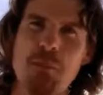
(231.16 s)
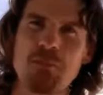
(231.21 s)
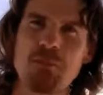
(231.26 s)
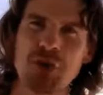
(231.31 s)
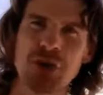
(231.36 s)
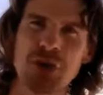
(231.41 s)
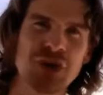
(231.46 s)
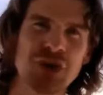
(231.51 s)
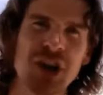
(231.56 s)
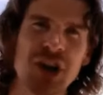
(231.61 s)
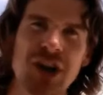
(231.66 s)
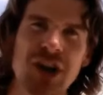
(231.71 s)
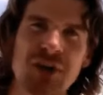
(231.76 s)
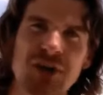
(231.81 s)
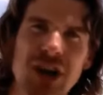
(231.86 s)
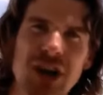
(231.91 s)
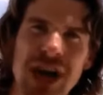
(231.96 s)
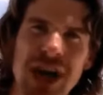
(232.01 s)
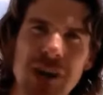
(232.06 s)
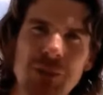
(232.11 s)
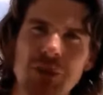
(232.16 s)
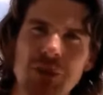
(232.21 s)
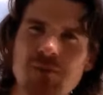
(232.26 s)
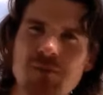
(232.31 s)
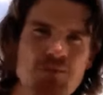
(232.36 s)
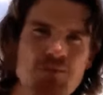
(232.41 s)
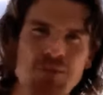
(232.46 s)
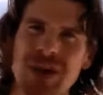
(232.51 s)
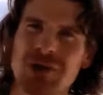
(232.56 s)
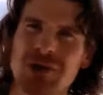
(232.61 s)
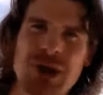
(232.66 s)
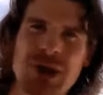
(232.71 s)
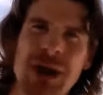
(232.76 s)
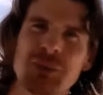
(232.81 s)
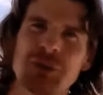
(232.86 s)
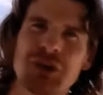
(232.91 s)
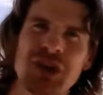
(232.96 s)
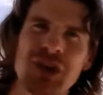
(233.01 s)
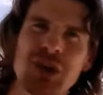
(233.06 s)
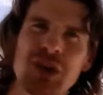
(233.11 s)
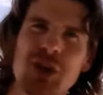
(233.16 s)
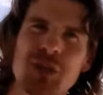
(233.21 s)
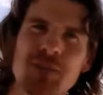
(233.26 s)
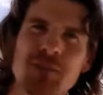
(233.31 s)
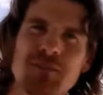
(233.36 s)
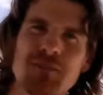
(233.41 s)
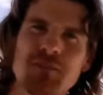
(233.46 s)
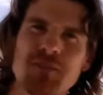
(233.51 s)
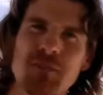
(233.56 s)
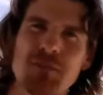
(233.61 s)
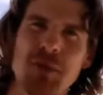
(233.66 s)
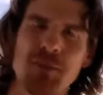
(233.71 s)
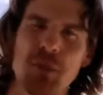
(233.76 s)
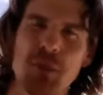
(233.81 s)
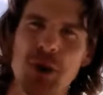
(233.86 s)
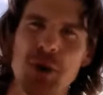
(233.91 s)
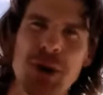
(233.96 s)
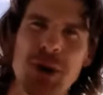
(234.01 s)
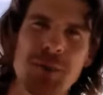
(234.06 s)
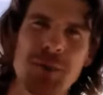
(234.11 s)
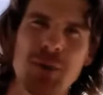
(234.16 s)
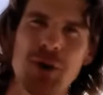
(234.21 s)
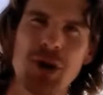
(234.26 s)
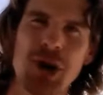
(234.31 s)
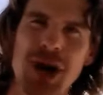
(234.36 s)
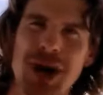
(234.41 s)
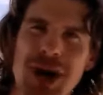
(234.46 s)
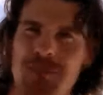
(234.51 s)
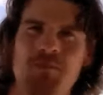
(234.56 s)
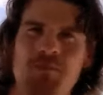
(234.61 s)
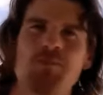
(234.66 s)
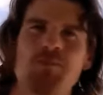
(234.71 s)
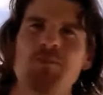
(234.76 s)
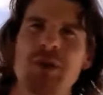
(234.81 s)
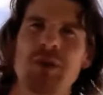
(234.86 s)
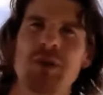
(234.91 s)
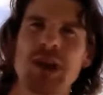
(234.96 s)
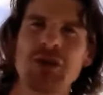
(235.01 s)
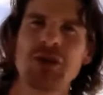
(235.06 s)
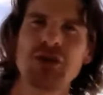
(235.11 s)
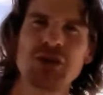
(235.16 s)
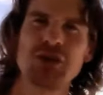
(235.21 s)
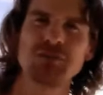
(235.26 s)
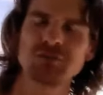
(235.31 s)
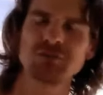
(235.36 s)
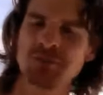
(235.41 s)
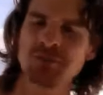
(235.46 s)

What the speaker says: So that's how you get enough carbs. 10 grams a kilo of body weight per day. Easy.